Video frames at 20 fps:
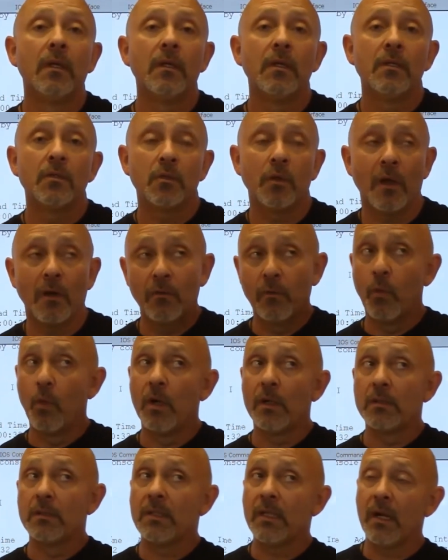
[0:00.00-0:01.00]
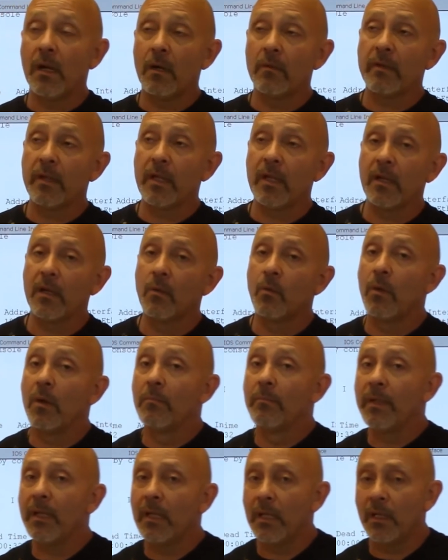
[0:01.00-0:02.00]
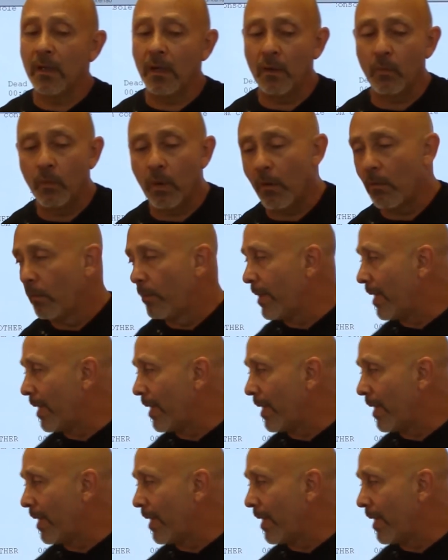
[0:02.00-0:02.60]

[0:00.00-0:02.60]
So you have one DR over here, one BDR. What would be an